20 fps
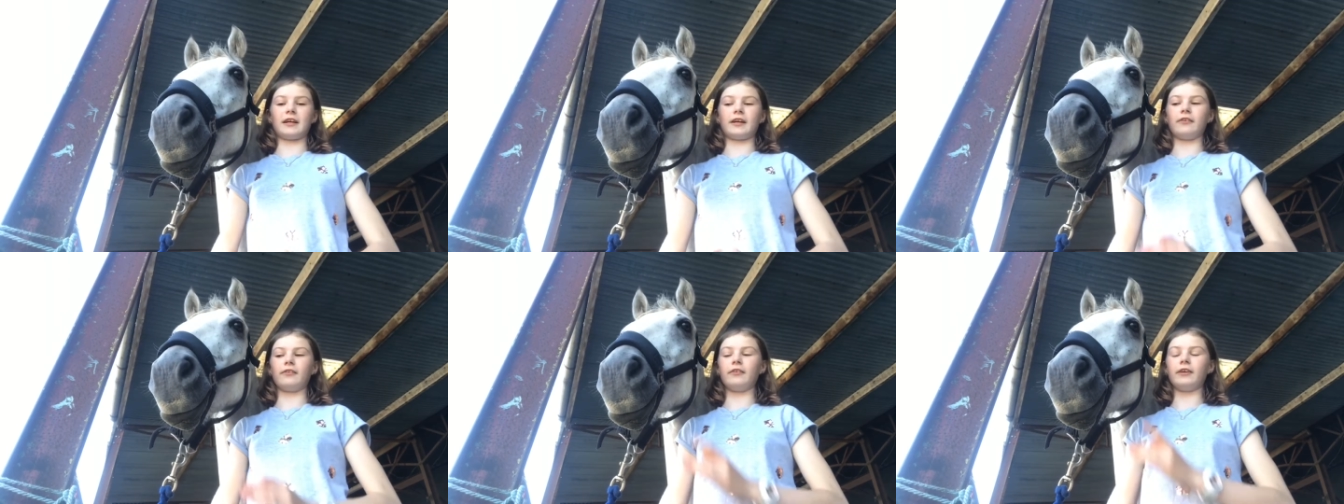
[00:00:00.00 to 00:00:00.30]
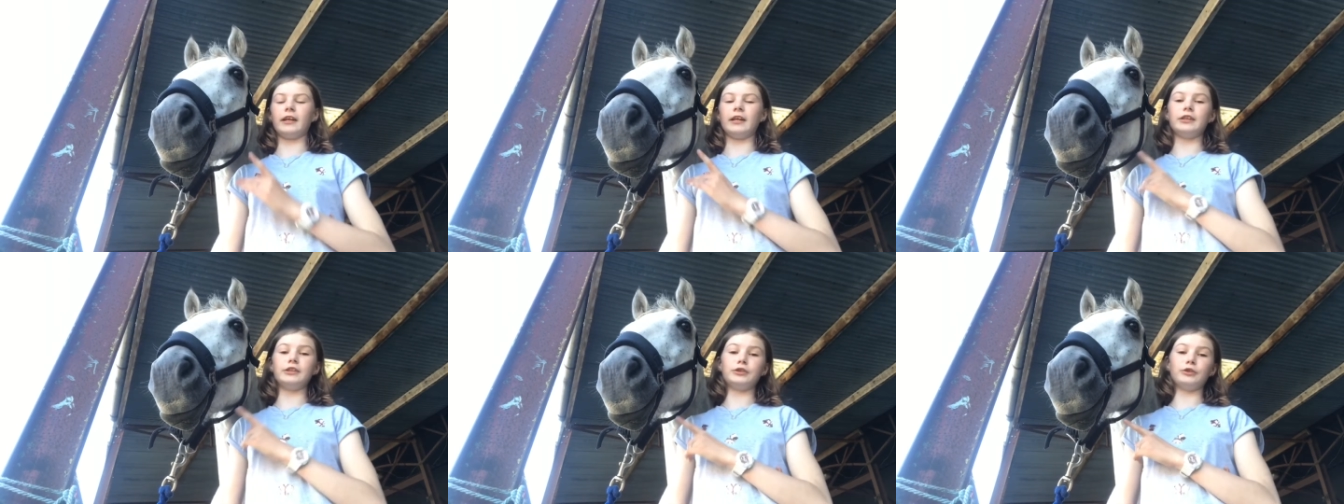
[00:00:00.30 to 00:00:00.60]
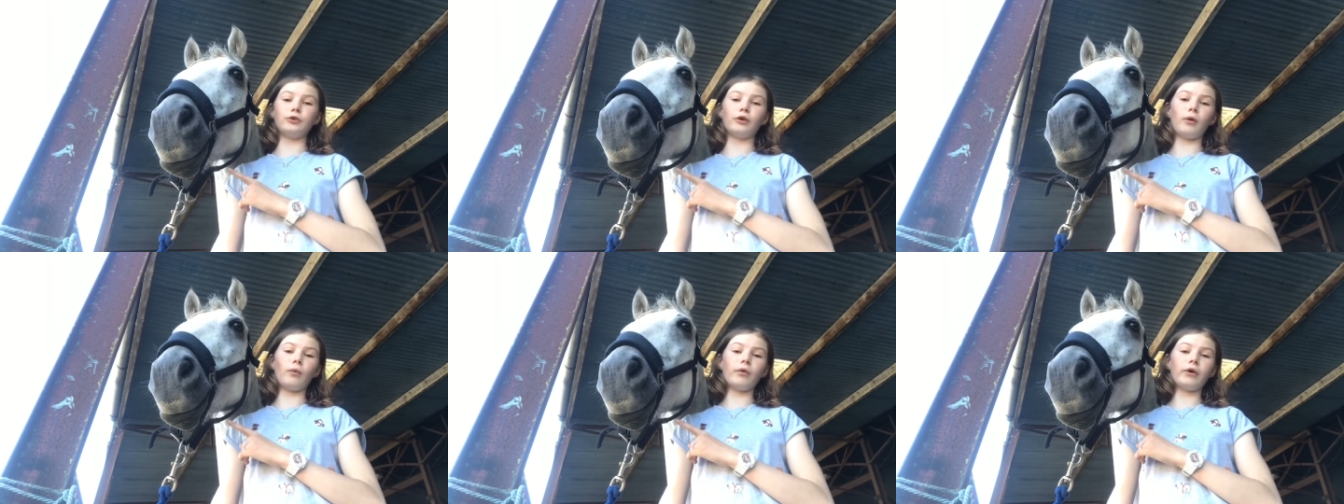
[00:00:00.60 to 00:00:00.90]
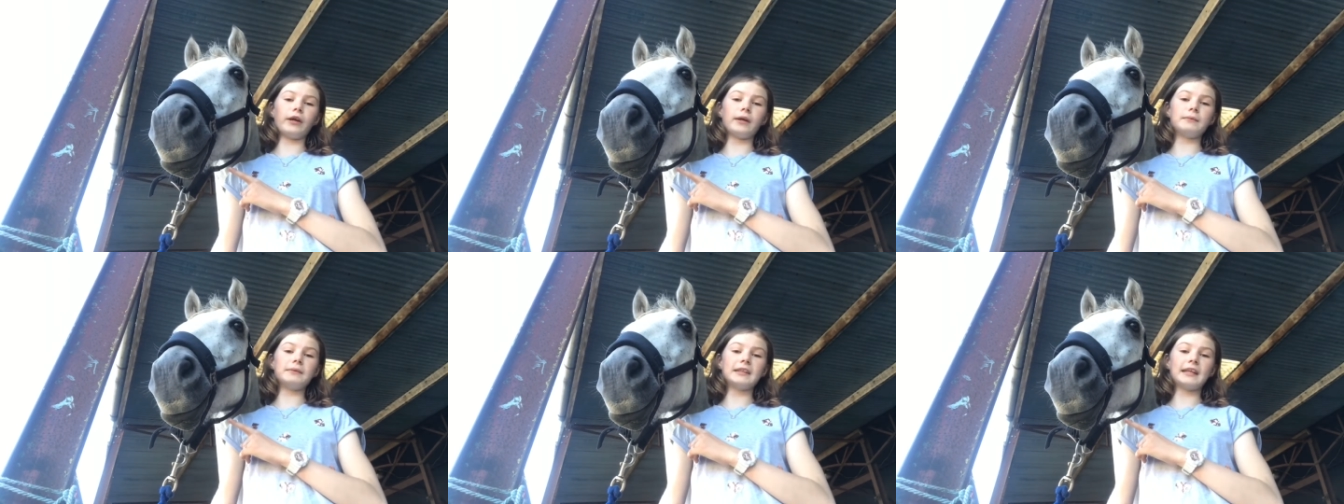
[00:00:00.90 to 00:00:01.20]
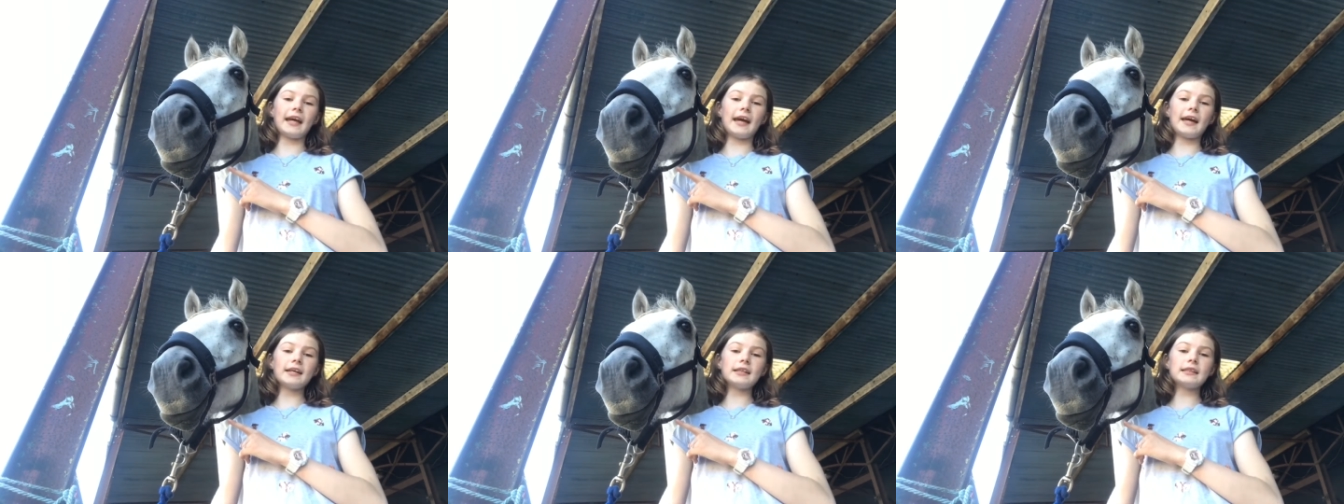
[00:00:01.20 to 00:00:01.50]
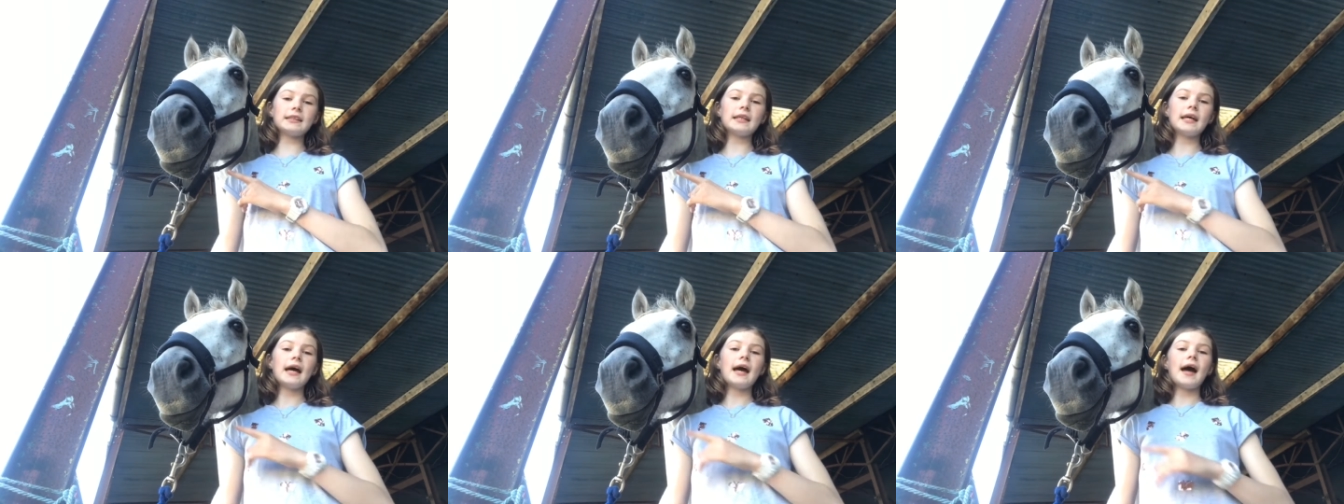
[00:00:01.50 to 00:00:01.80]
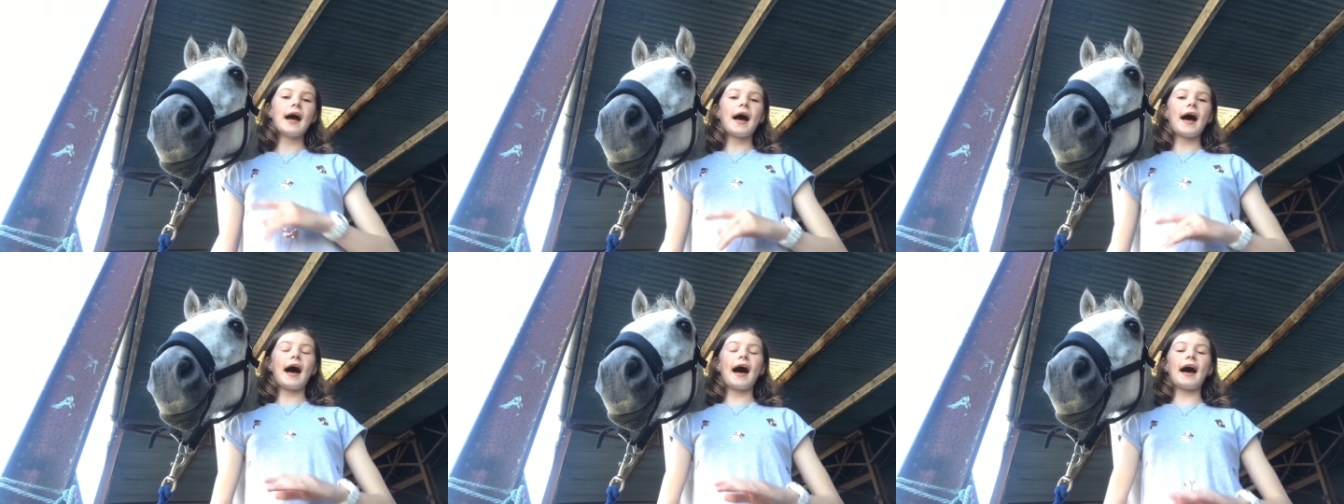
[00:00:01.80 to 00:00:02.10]
I really do not want him to get.
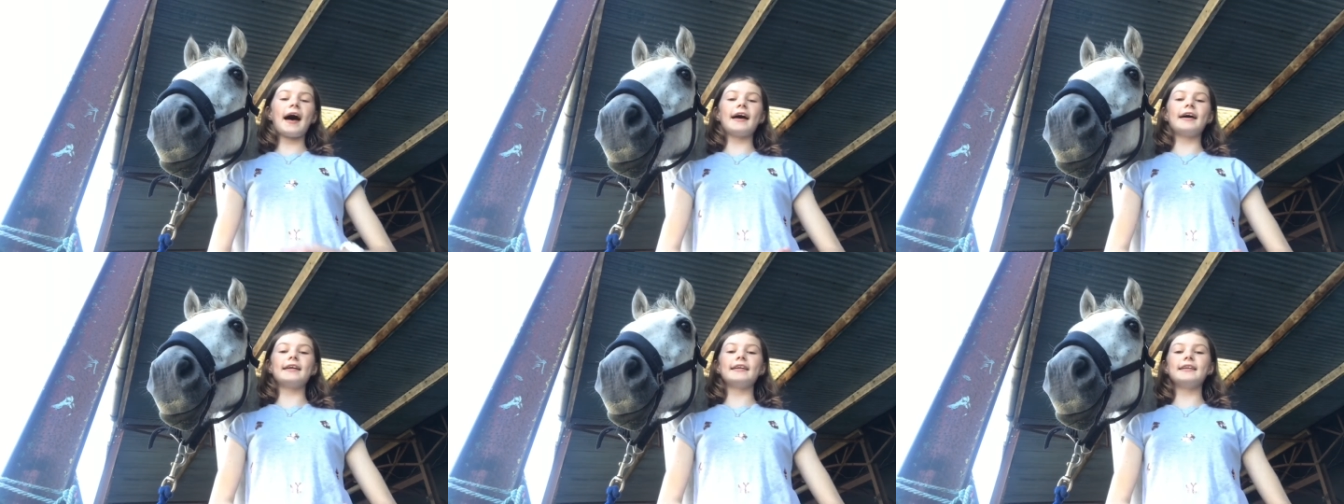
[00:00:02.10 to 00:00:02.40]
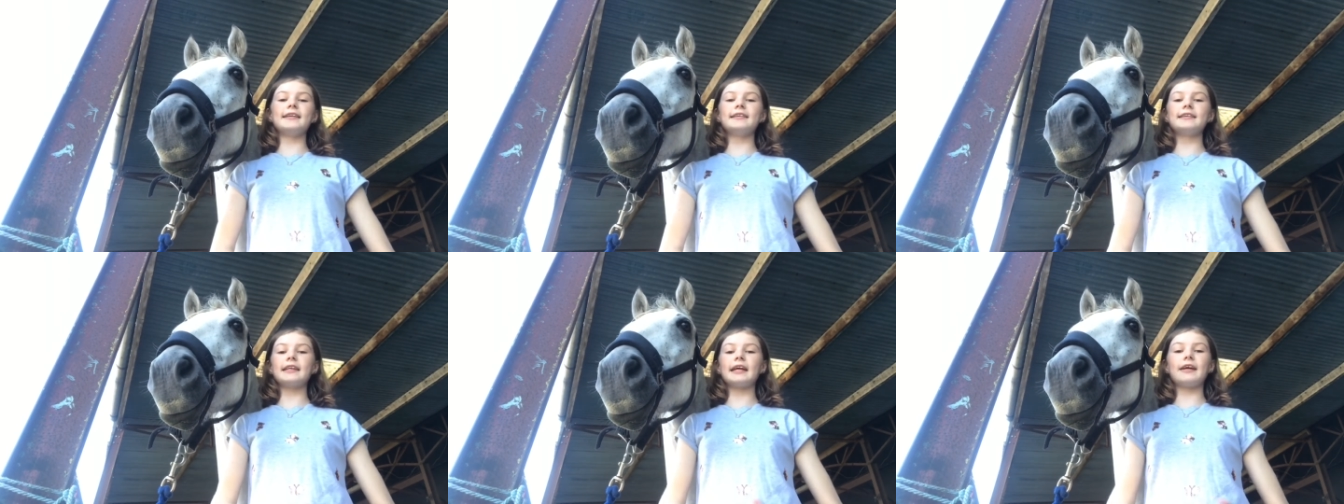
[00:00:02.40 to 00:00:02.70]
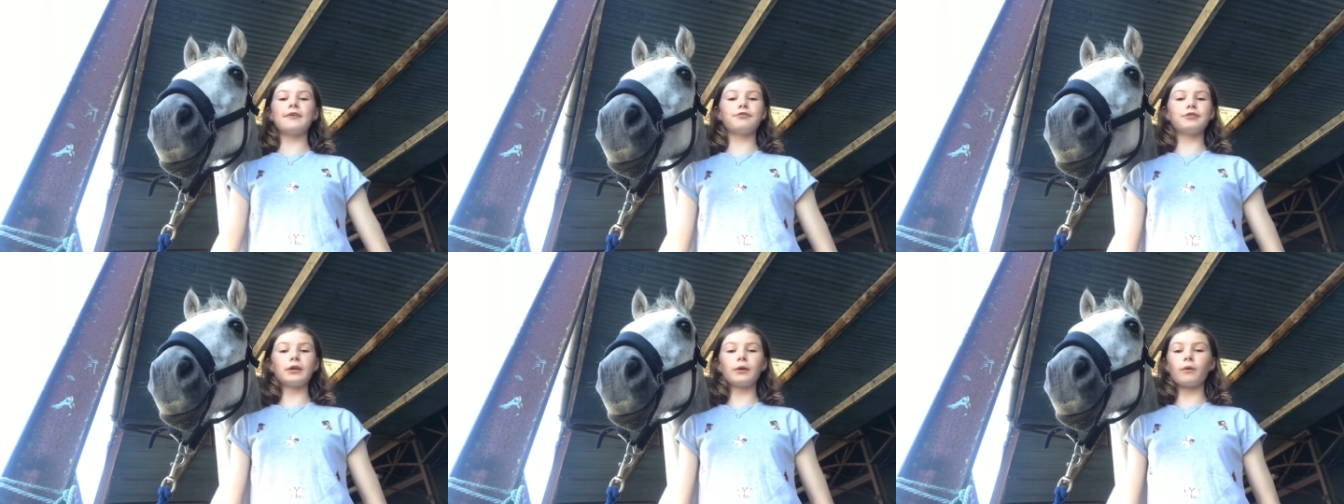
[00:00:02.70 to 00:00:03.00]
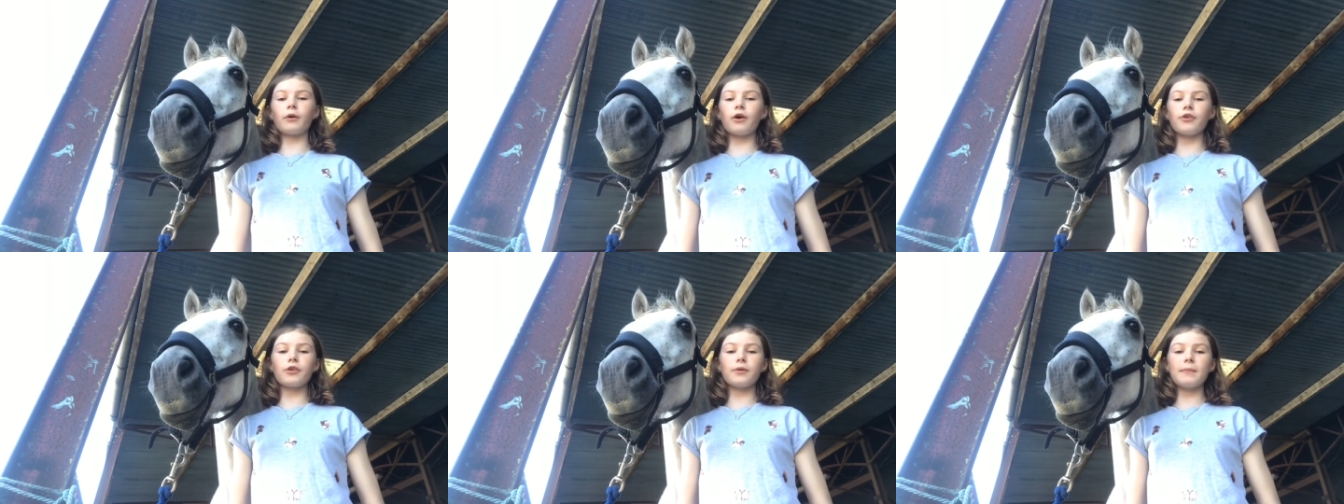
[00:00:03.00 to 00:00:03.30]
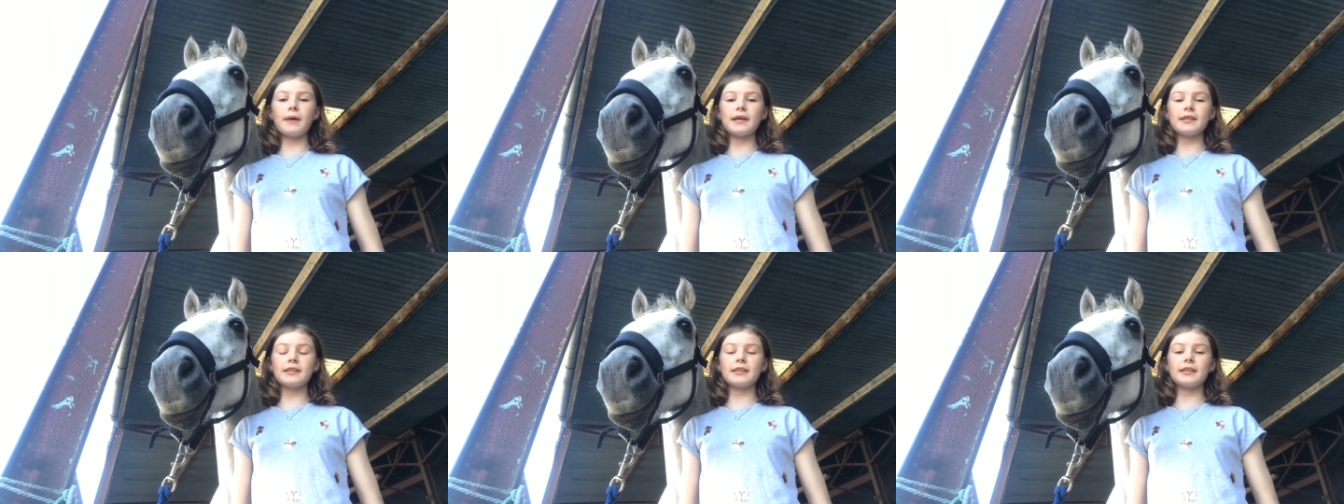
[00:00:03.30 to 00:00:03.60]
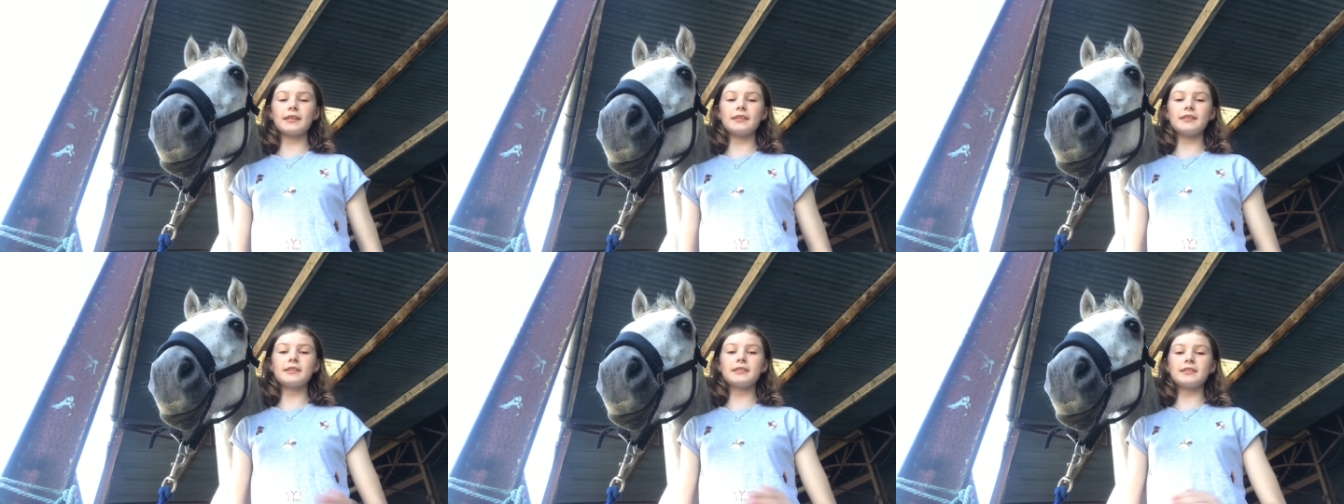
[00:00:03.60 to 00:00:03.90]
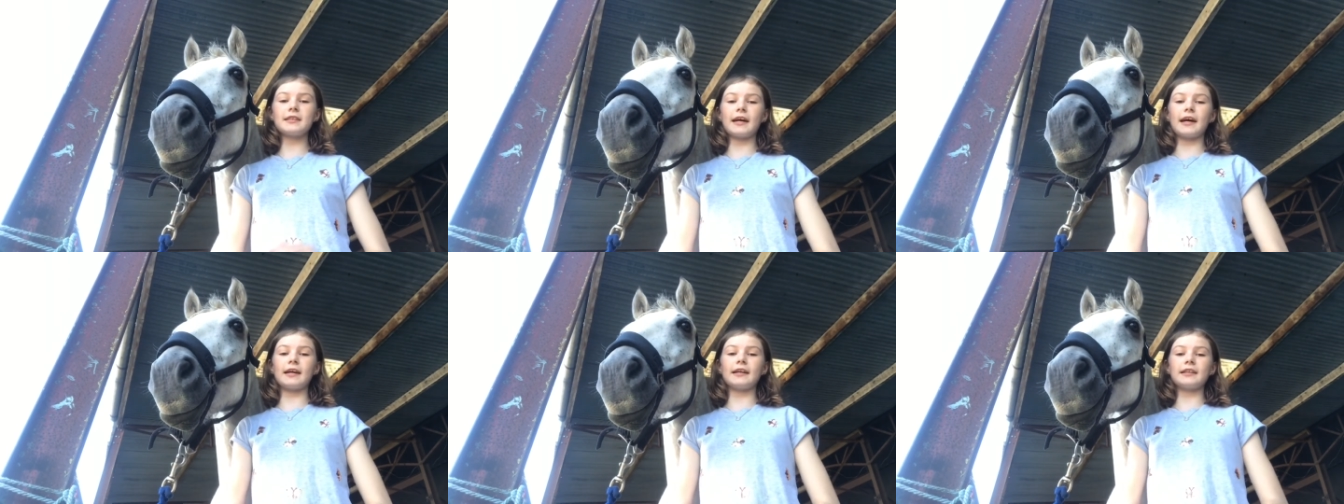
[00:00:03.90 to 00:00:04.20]
And if there were other methods
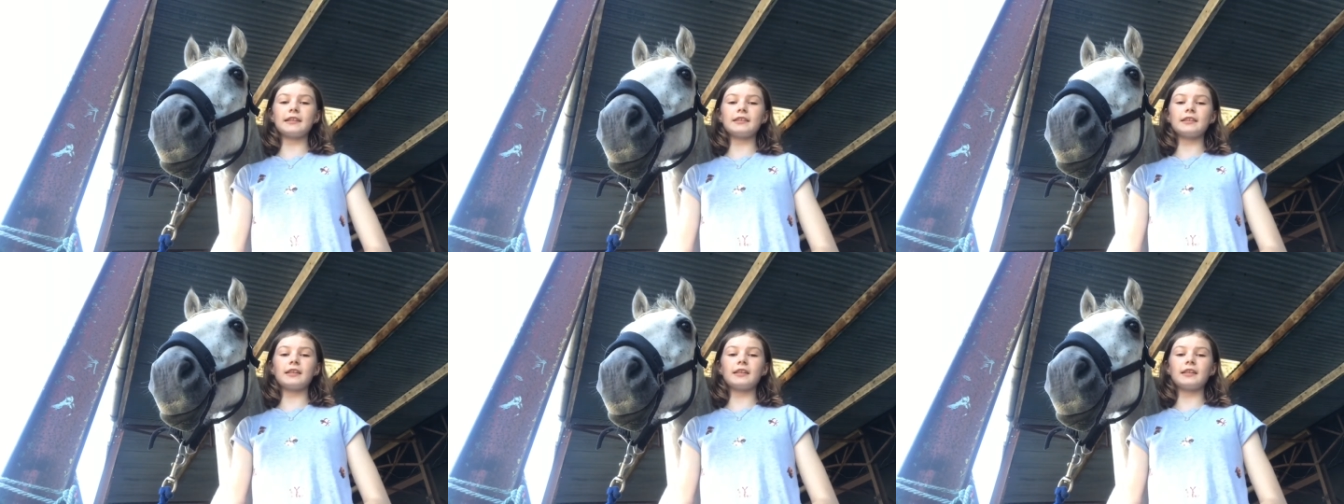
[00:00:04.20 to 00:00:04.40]
that